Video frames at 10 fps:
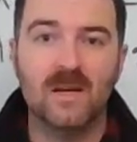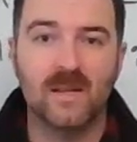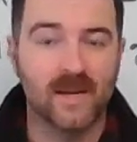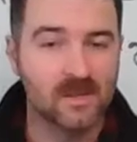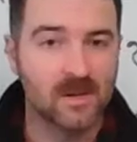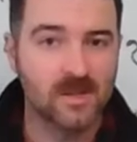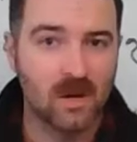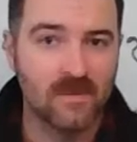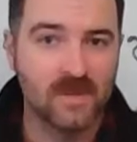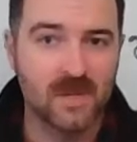Tax loss
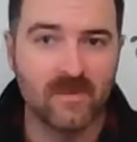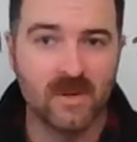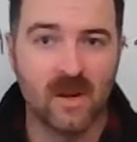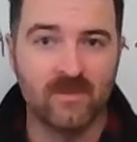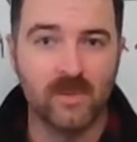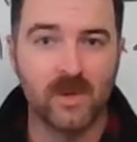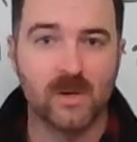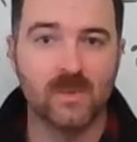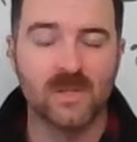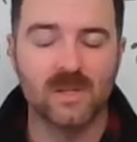harvesting, if you're not familiar
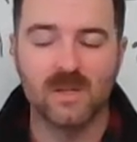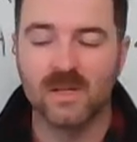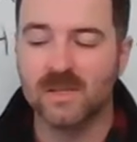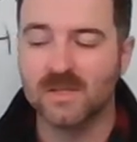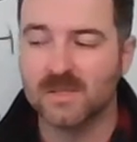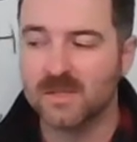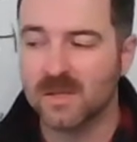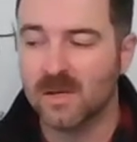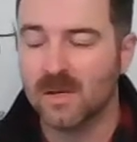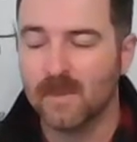with it, is